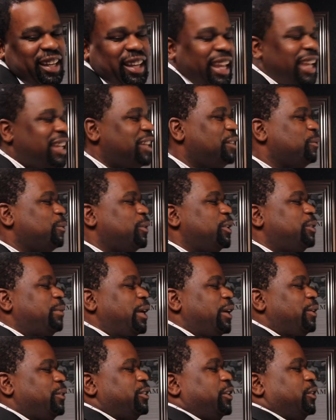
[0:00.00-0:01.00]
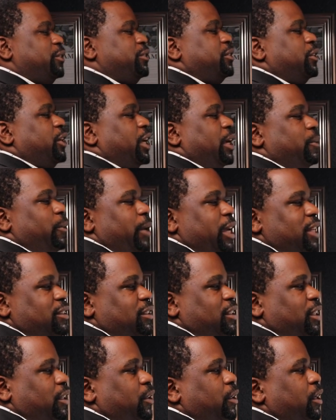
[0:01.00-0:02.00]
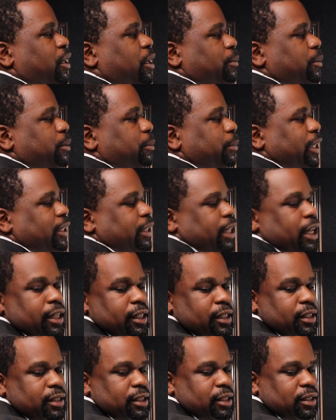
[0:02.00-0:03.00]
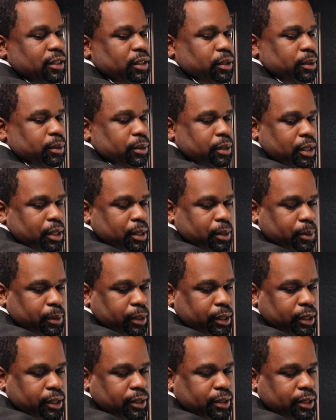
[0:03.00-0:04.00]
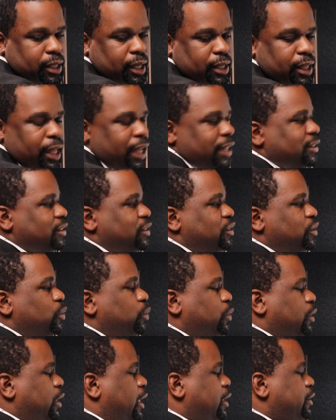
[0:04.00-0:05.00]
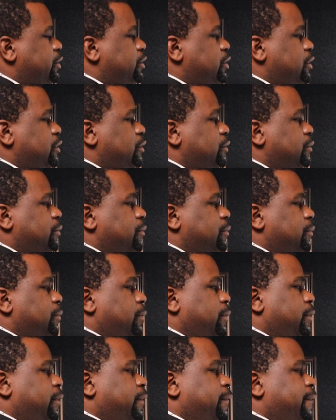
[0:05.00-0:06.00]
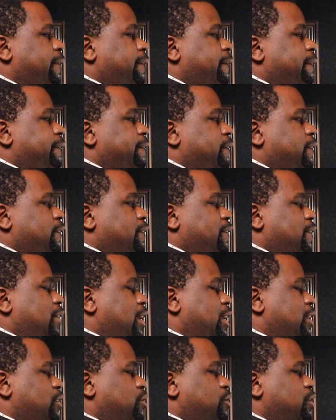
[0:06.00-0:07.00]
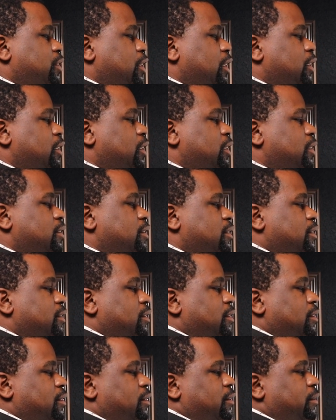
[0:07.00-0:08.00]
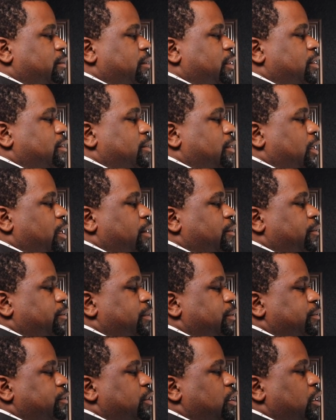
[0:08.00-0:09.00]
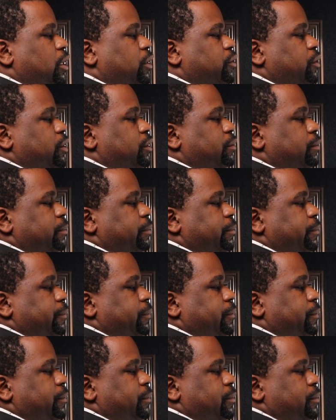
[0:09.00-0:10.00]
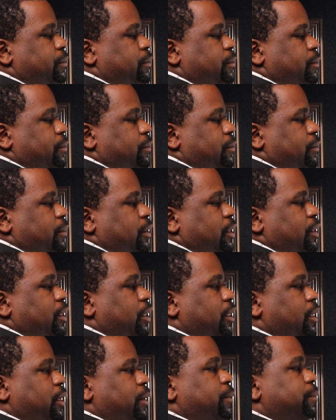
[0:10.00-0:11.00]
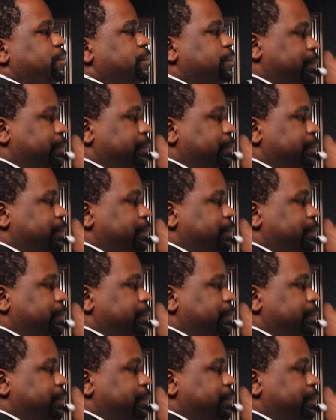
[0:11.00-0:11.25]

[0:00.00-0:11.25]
Can't even read my own notes. Okay, waste here. I'm going to make that easy too. We're going to say that's two thousand. And utilities, let's say fifteen hundred. There you go.